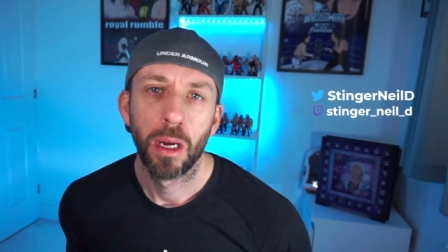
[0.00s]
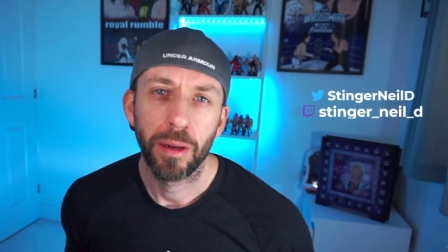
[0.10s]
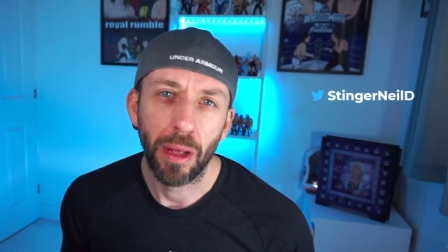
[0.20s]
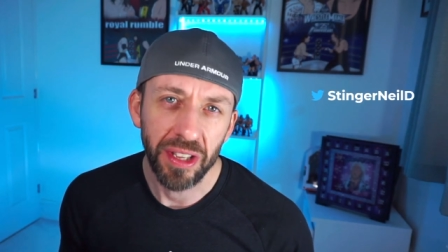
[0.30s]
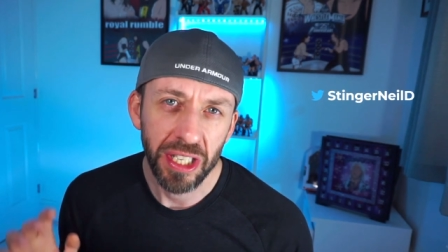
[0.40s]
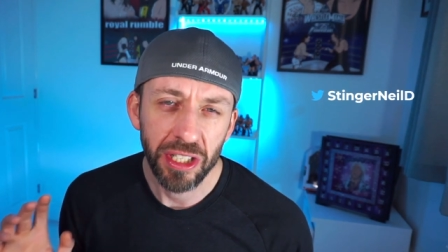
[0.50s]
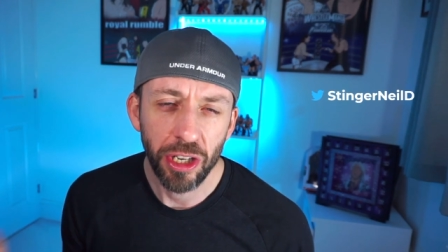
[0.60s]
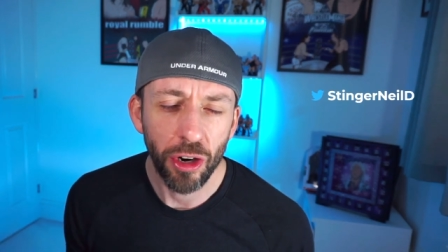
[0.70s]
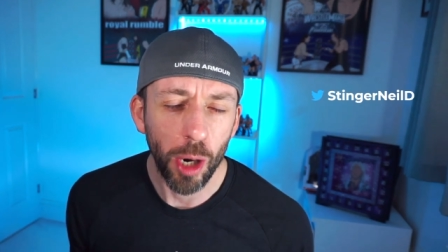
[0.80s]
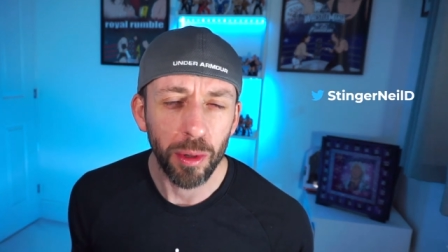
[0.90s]
Now this isn't your
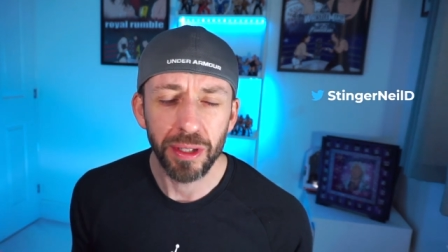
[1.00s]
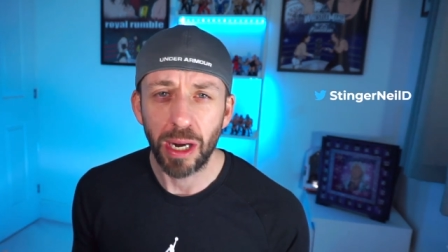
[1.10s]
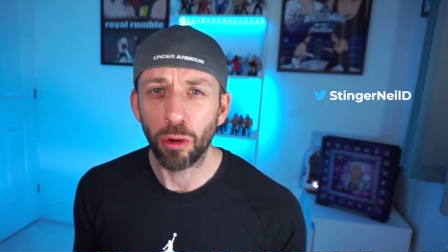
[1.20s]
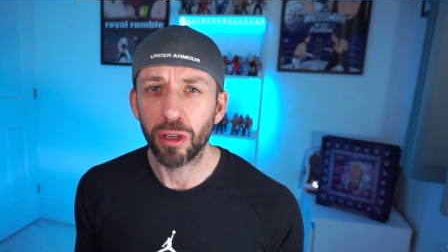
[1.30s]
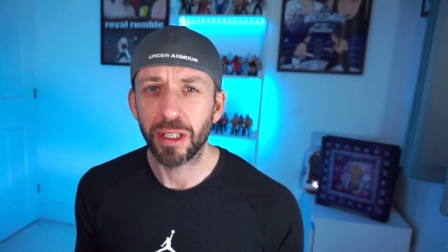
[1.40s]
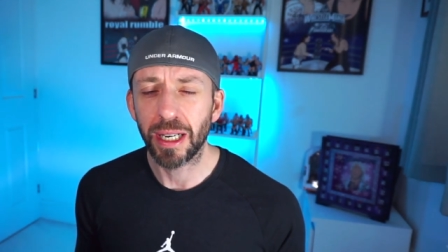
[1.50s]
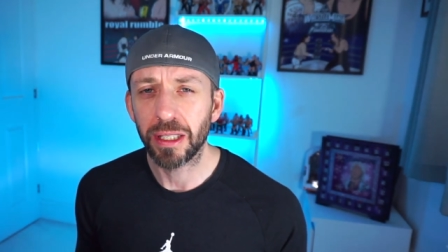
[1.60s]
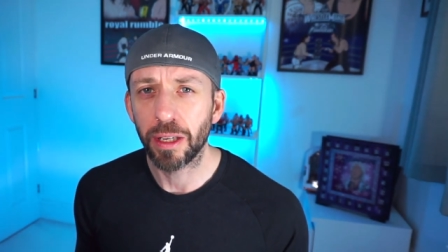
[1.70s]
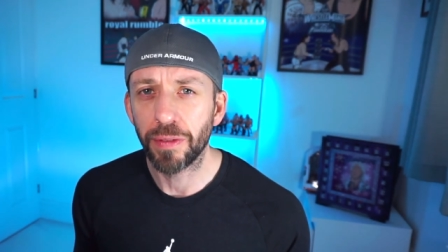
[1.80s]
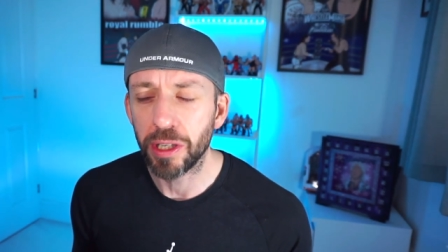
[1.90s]
normal download a
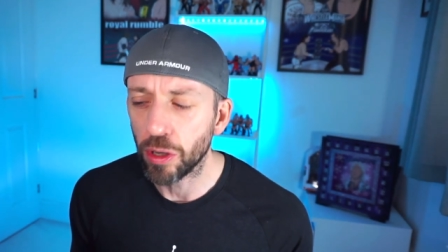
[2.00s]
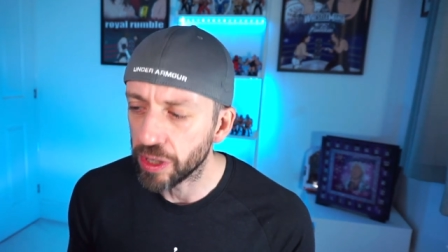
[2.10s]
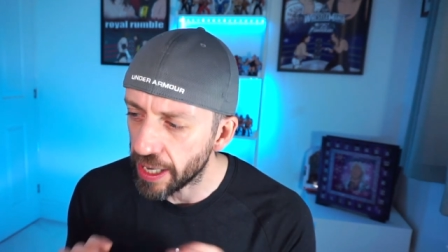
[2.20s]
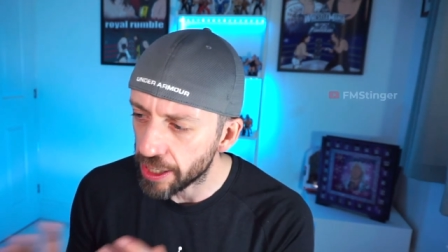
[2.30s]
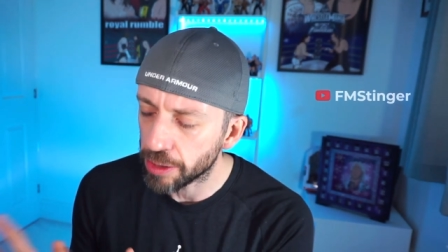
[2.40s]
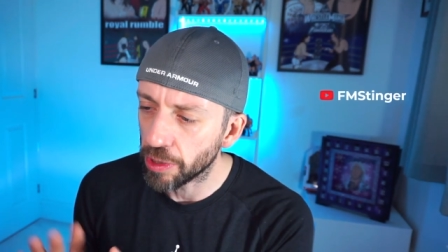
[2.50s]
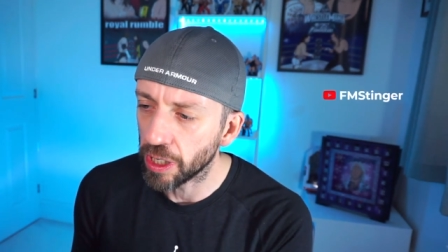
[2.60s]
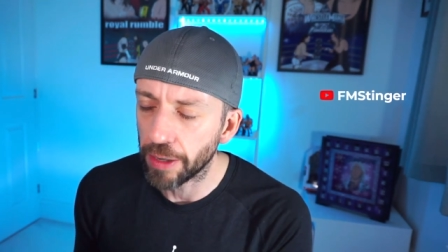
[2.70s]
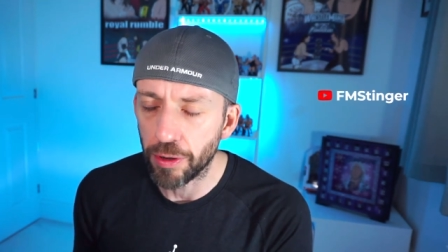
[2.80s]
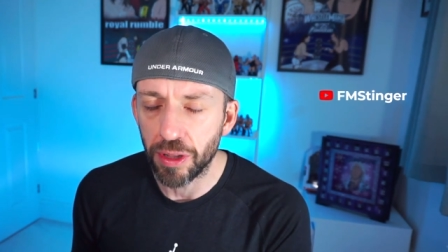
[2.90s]
tactic video. Yes I'm going to
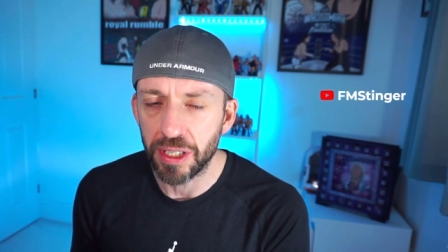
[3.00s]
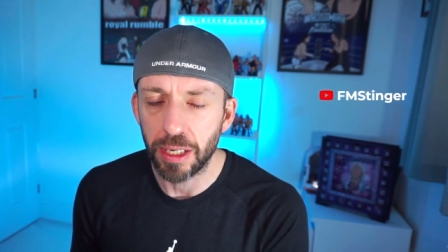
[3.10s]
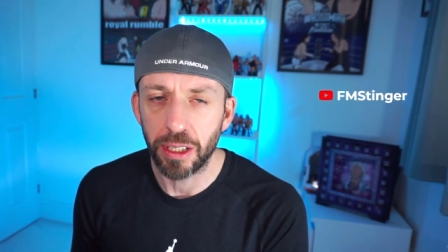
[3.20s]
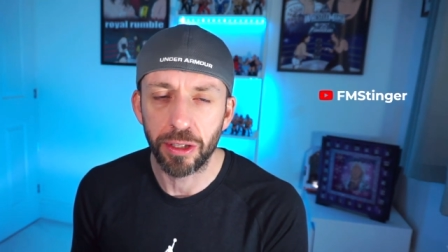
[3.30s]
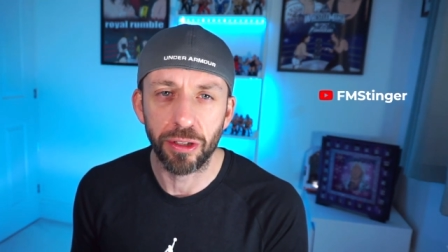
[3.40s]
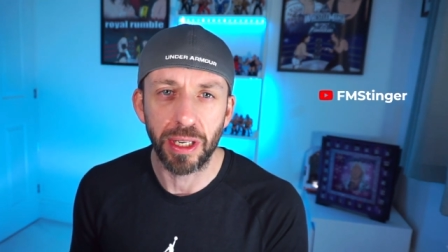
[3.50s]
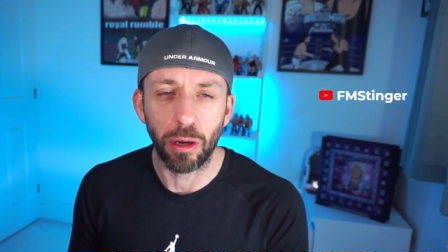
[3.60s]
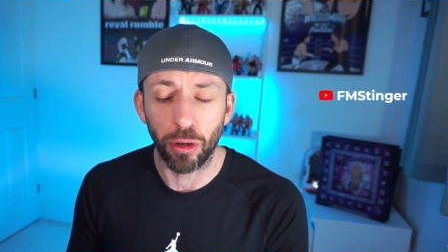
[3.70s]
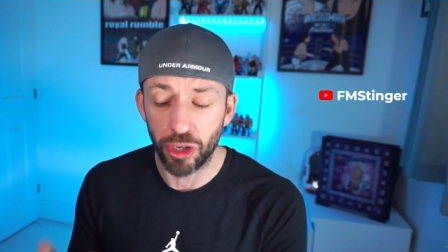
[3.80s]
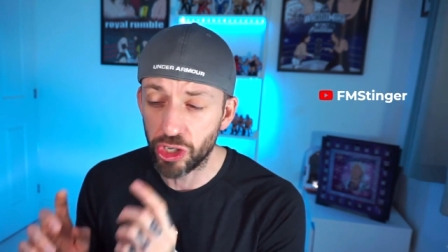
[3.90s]
give you the tactic to
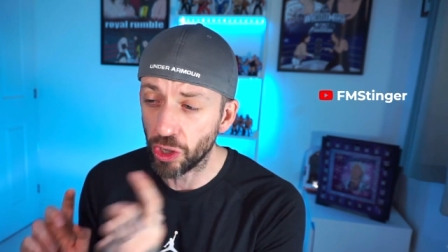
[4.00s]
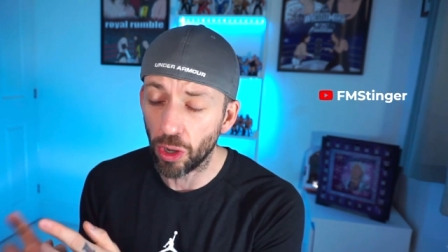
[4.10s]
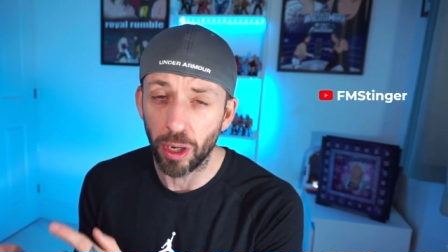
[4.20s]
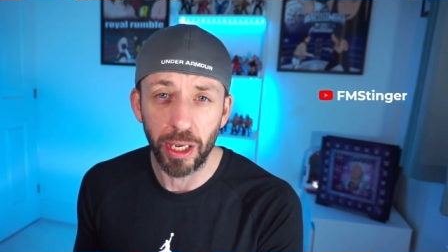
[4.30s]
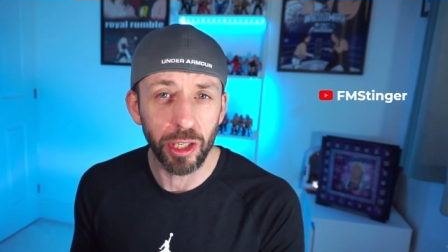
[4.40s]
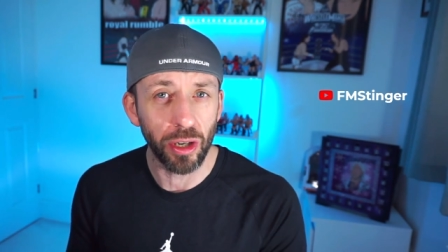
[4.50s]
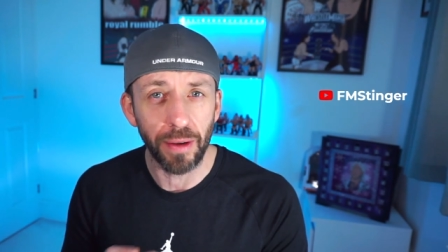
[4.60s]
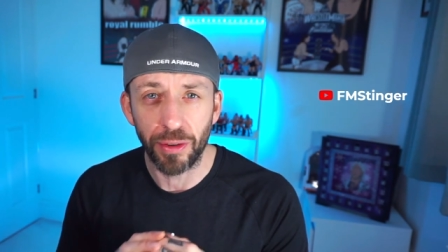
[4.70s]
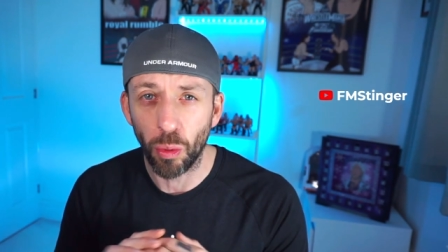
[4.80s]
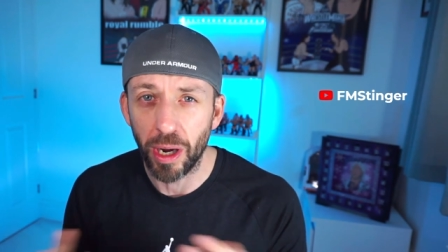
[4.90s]
download shortly. You don't have
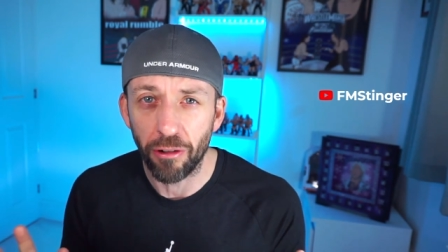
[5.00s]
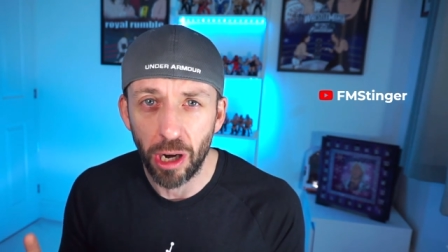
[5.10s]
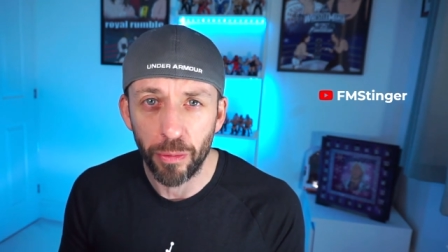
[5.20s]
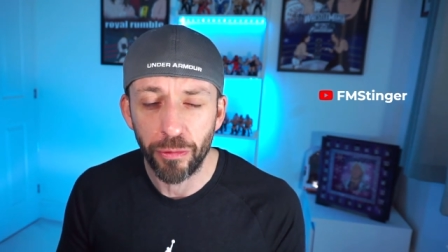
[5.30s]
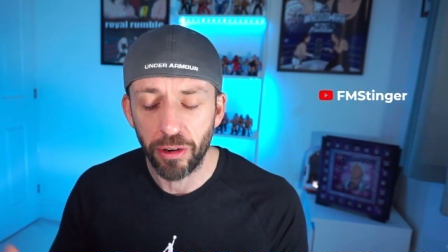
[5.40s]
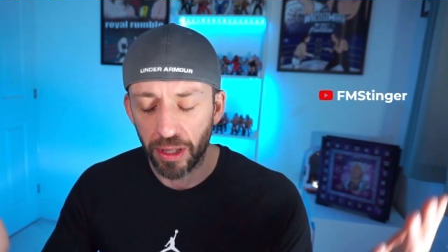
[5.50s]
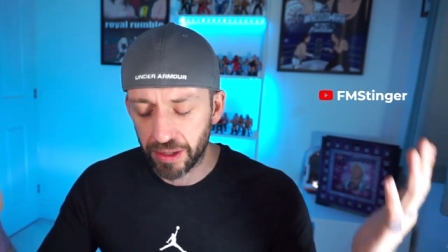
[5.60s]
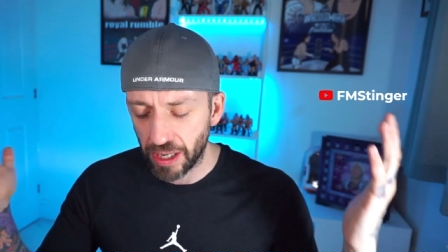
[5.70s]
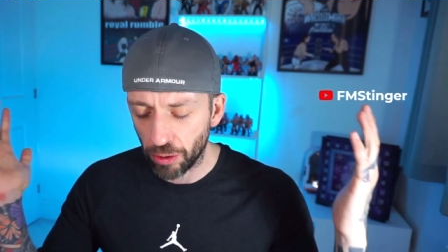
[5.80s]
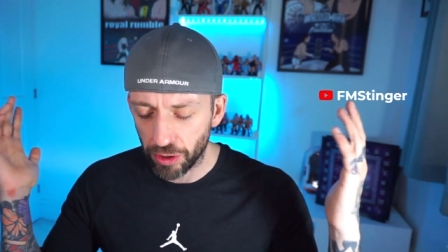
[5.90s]
to wait around for it. The
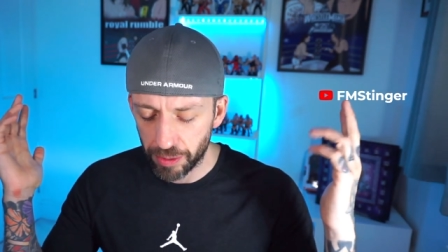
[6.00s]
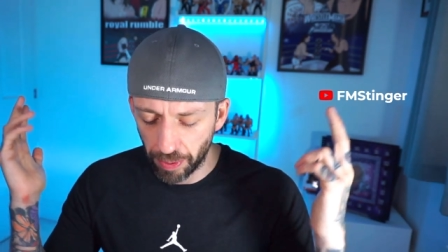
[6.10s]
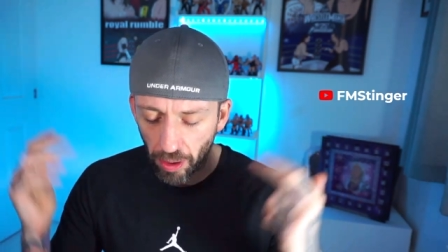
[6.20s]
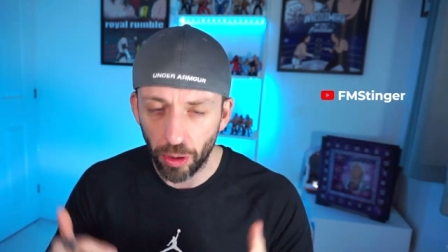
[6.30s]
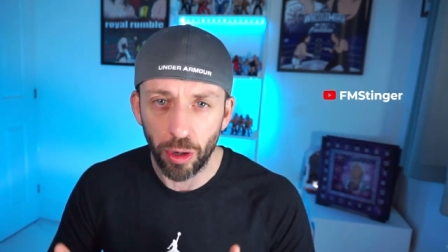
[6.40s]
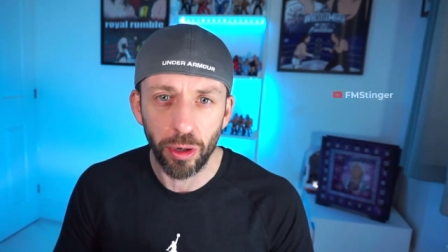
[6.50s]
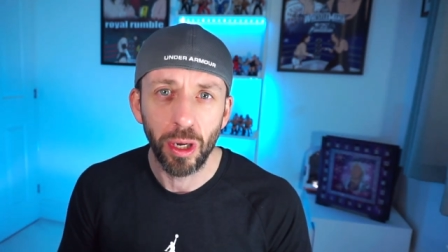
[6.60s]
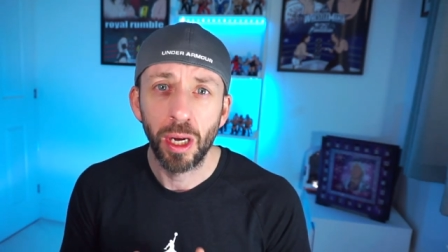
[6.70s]
download is below.